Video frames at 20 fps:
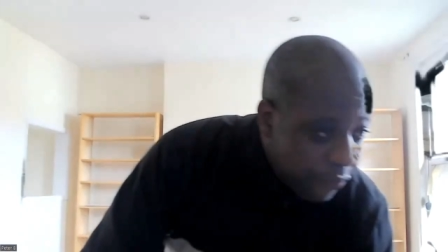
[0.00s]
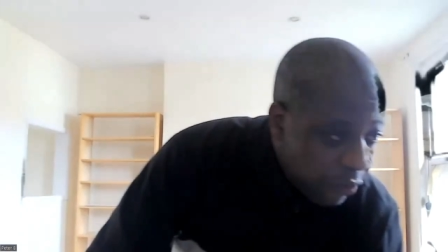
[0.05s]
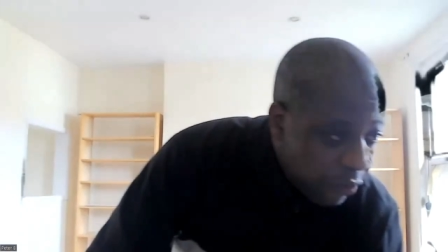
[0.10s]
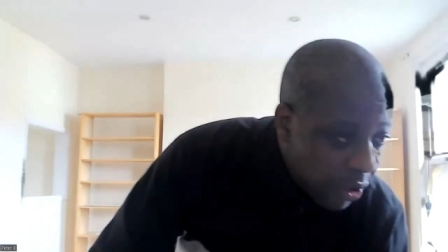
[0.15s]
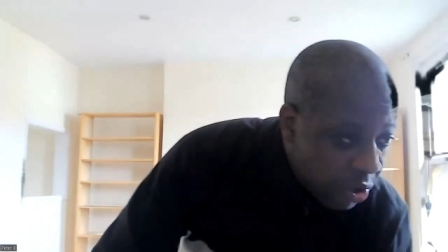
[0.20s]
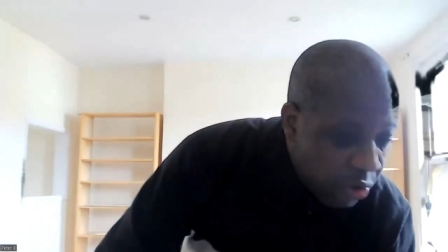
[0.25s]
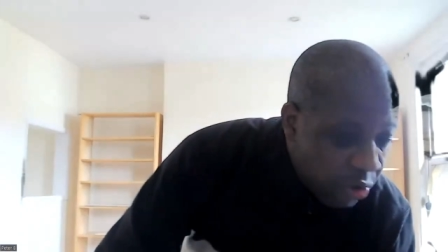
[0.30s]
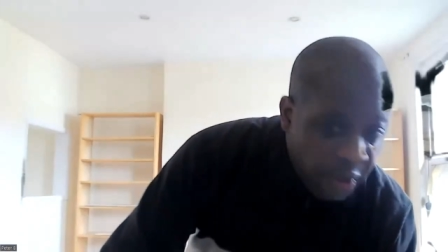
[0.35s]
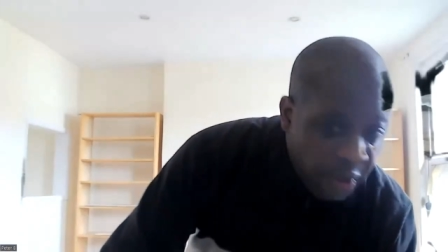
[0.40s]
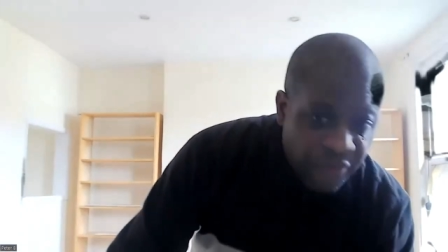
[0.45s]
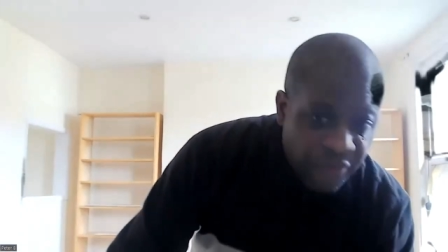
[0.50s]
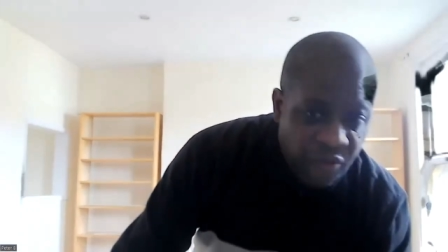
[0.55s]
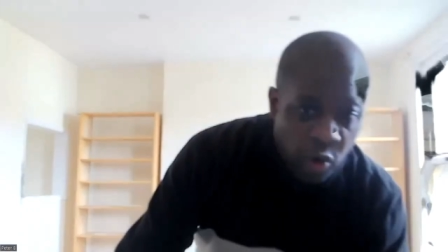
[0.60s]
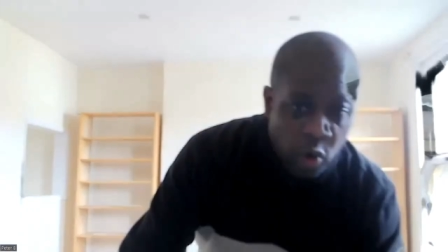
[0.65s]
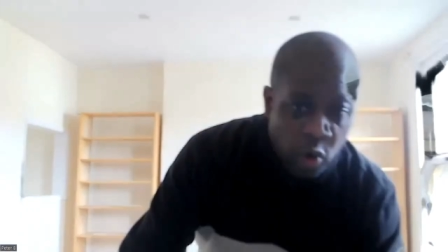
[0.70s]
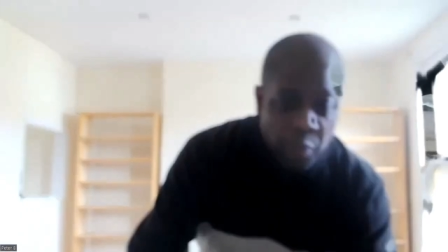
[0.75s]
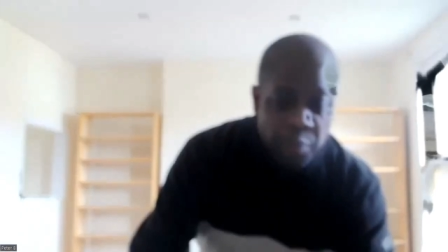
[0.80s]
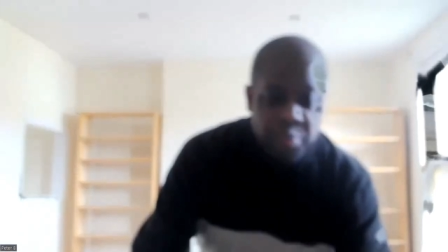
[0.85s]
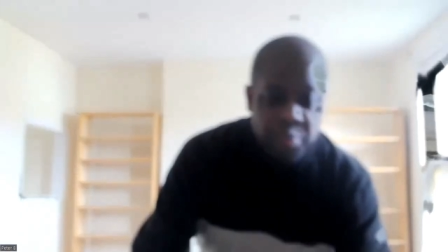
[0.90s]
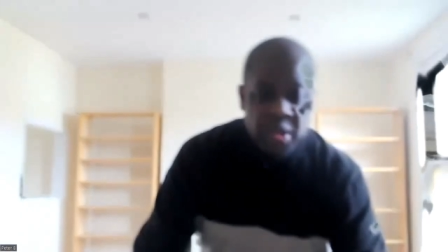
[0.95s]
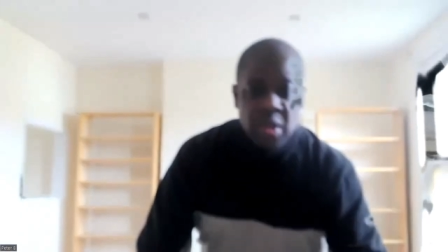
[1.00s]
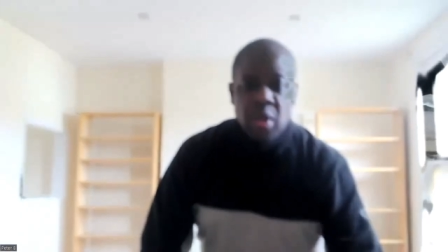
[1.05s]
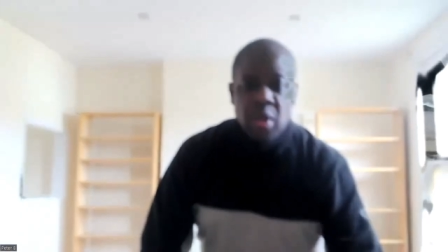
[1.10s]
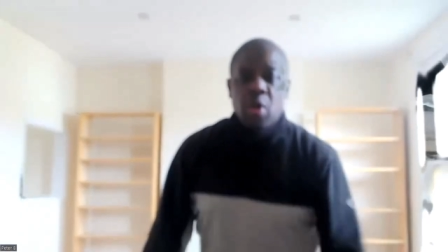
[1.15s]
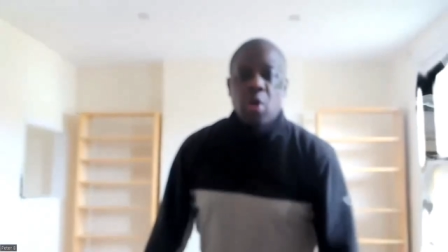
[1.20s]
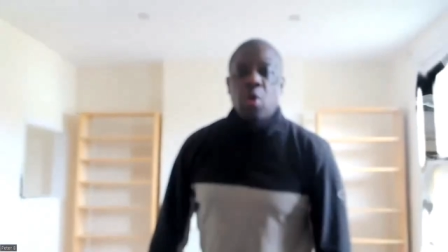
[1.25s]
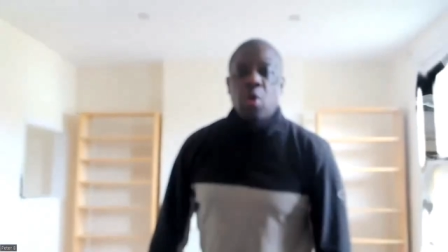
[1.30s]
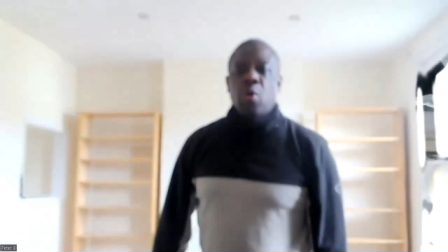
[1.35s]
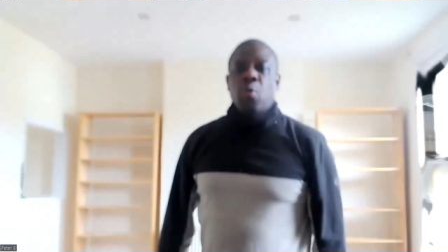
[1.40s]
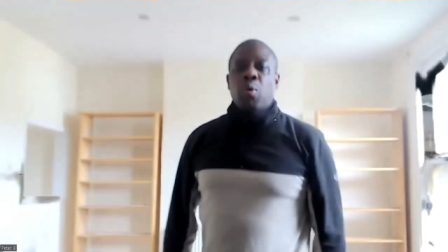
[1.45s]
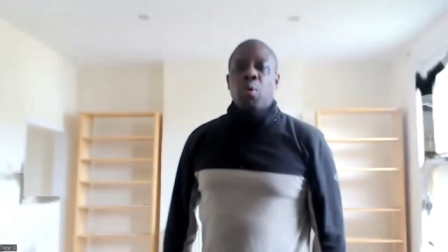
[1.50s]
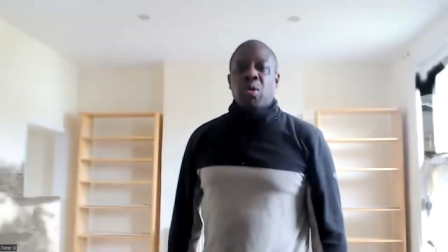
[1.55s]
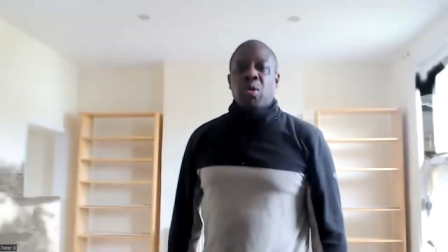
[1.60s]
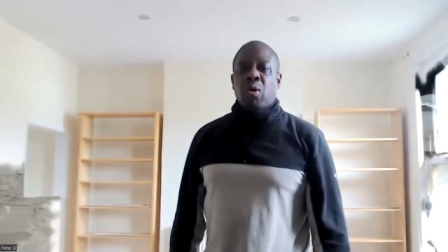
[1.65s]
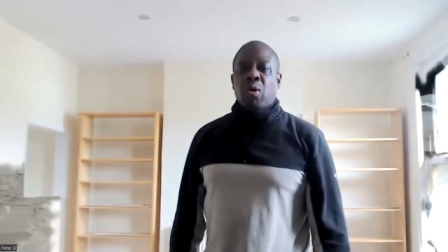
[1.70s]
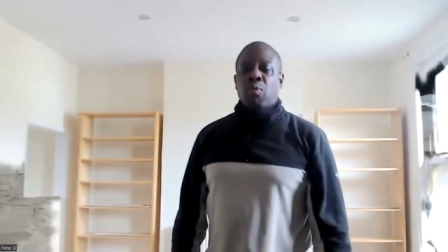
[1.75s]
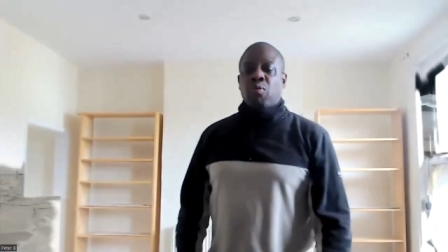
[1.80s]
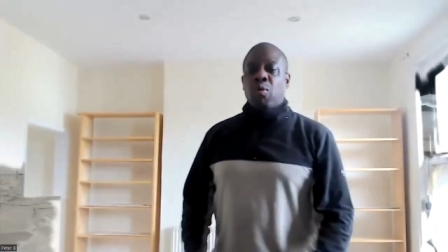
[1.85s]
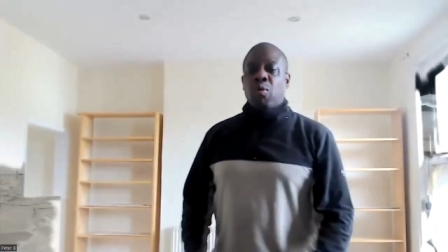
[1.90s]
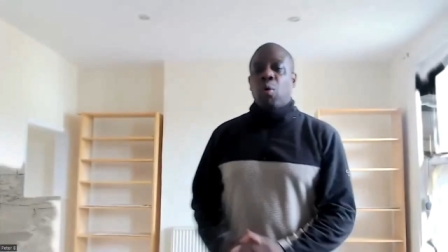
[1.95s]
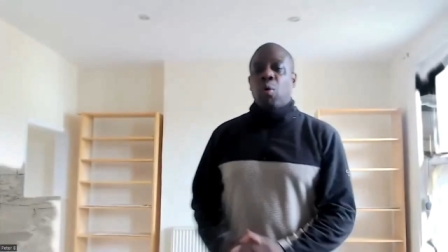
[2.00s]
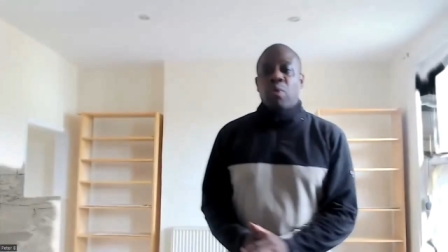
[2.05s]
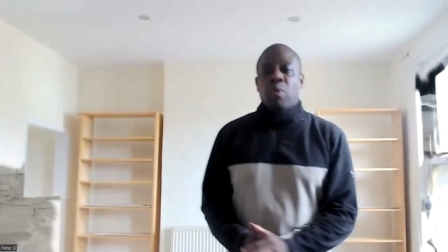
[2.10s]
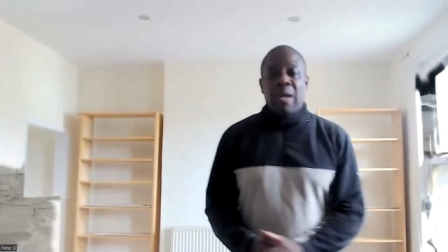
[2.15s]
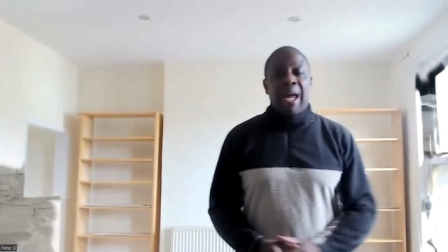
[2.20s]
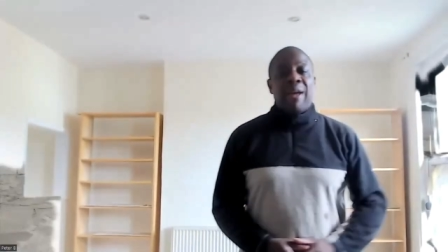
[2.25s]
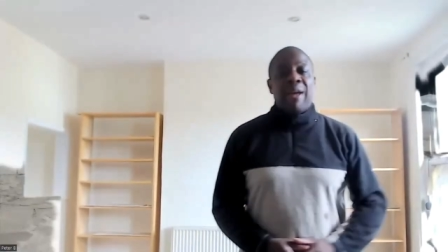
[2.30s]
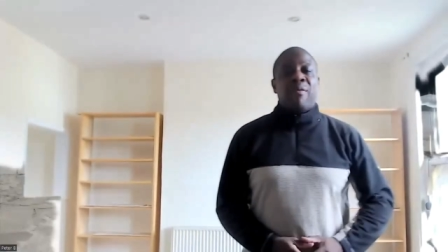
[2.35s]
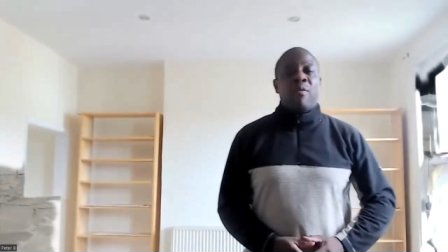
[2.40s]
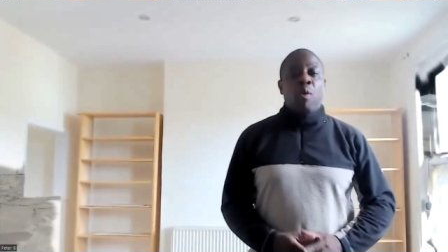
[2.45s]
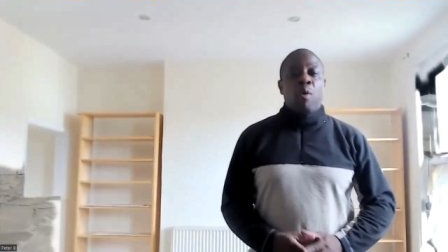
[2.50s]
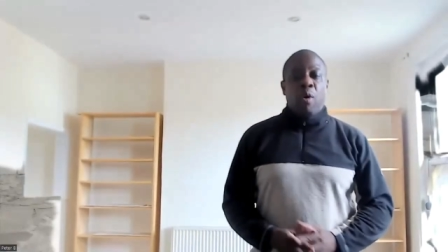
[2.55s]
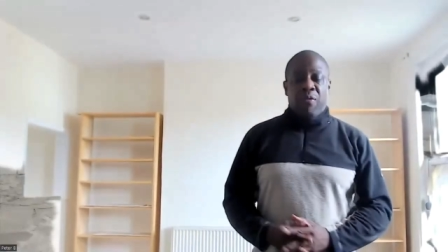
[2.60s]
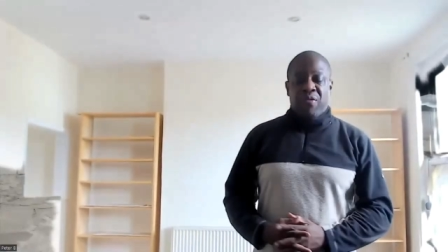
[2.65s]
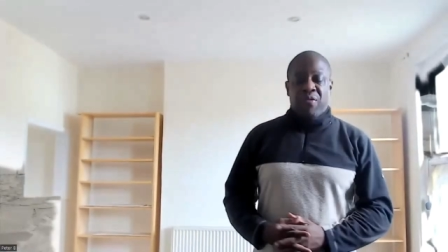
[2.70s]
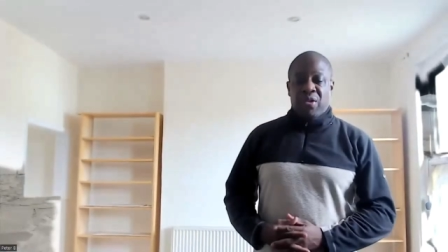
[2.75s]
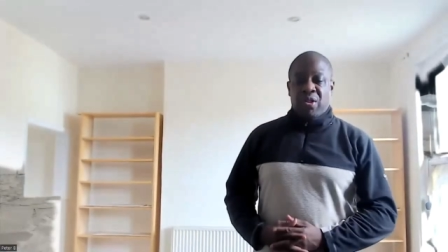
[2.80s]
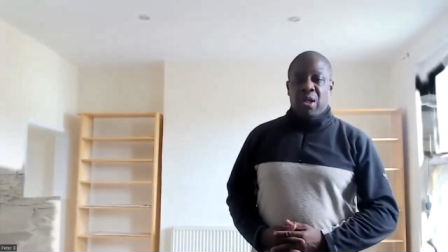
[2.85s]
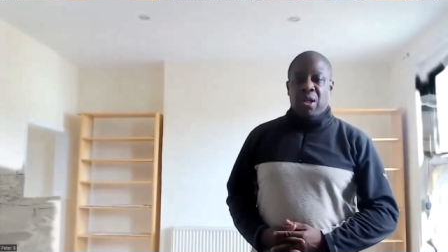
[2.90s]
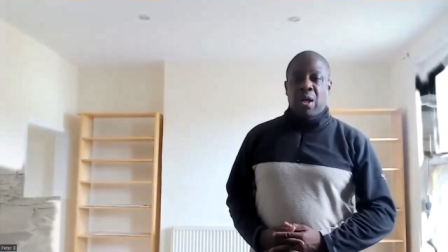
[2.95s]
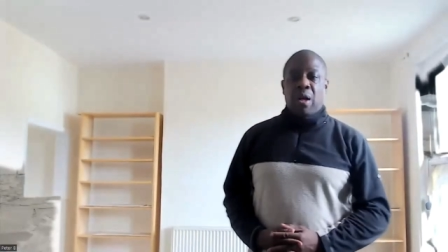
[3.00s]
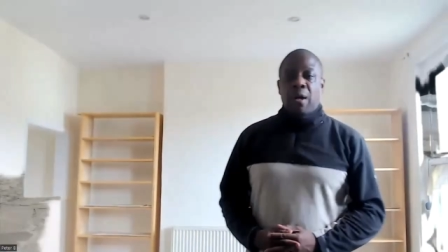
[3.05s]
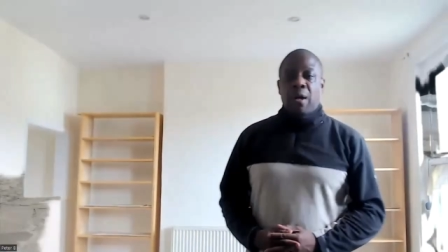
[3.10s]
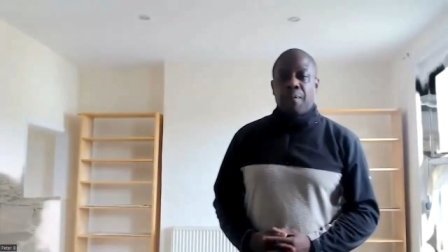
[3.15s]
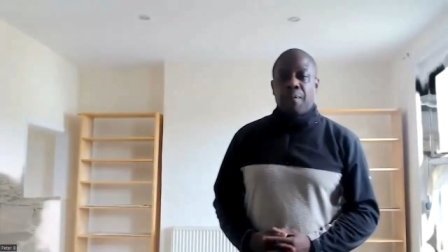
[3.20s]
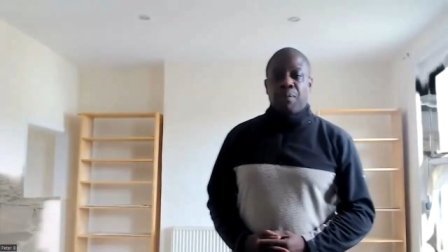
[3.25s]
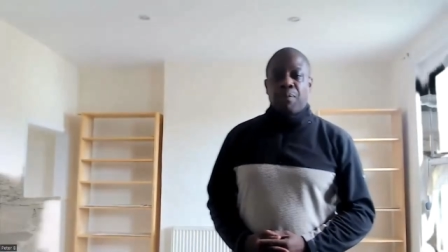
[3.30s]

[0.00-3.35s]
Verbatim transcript: Frederick Forbes, who was a Royal Naval officer,